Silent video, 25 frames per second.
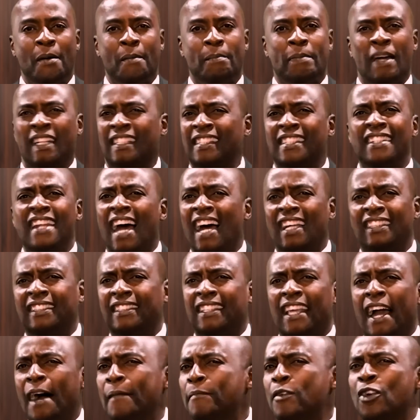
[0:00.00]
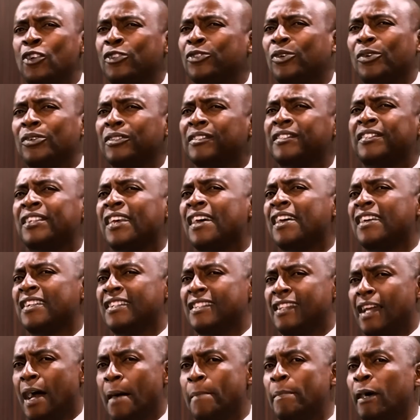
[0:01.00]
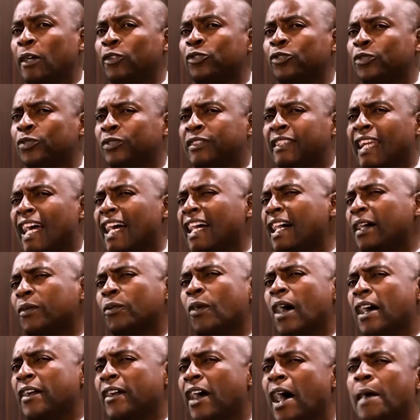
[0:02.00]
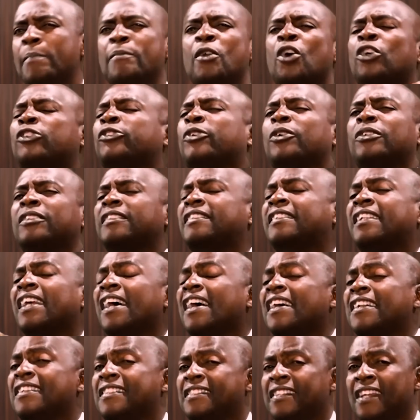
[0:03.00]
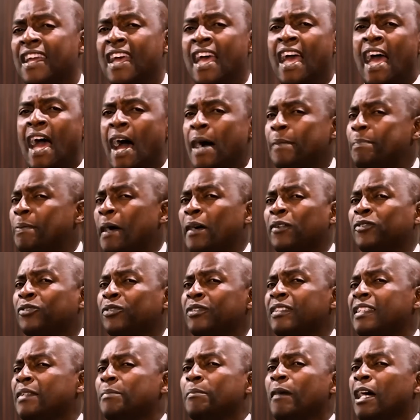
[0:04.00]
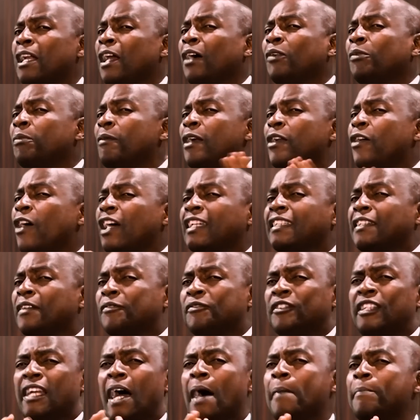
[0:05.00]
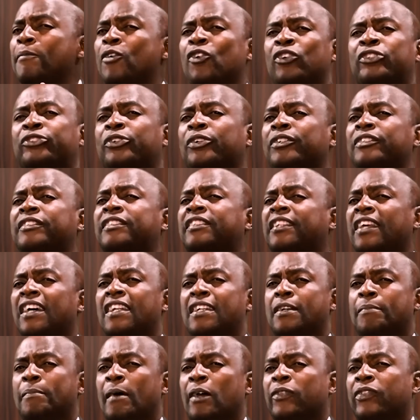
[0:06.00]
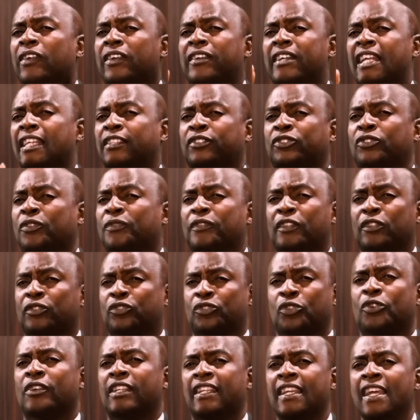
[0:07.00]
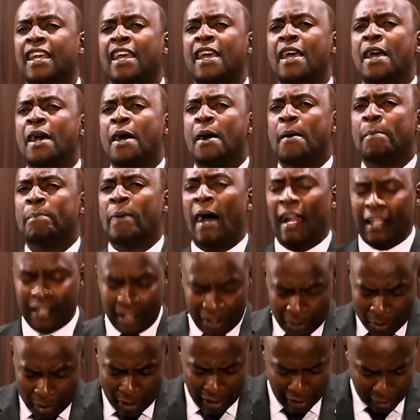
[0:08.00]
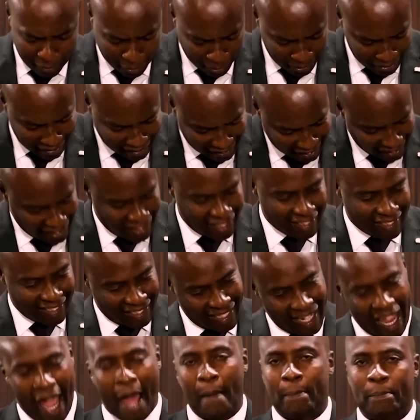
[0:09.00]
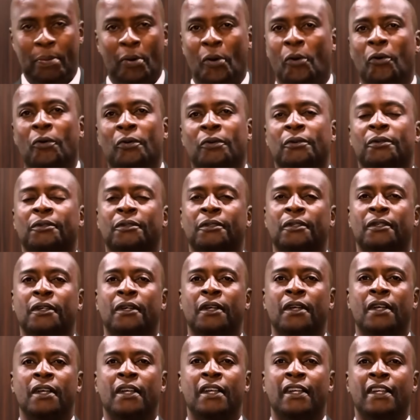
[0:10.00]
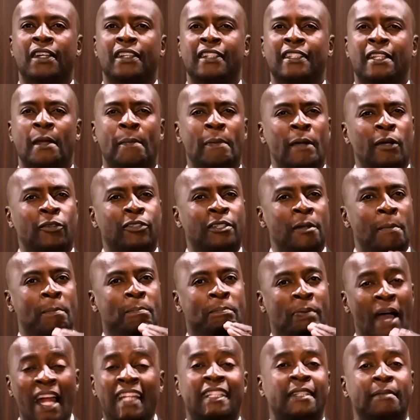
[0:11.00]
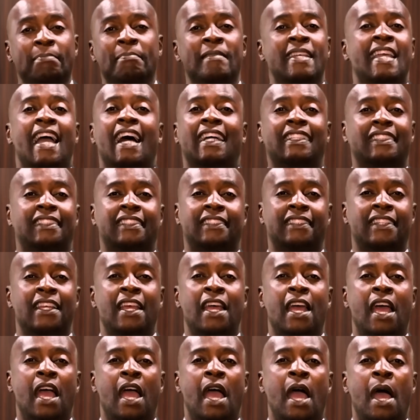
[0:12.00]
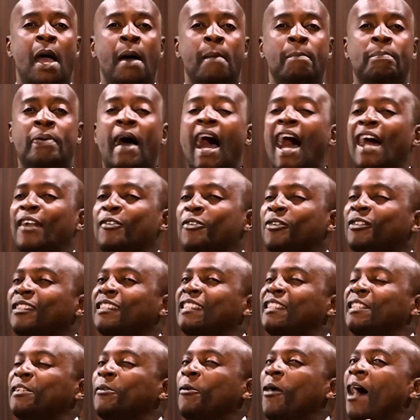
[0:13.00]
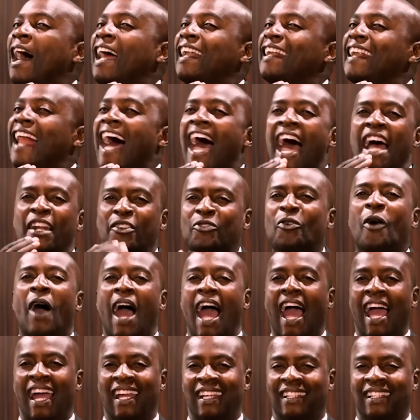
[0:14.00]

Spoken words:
But nasi, I'm not concerned about kutanga kwayo. I'm not concerned about kuti mwana kumana David. I'm not concerned about the rest of the story. Pandingori concerned napo. Ndepe kuti Bhachi panonziwa danwa.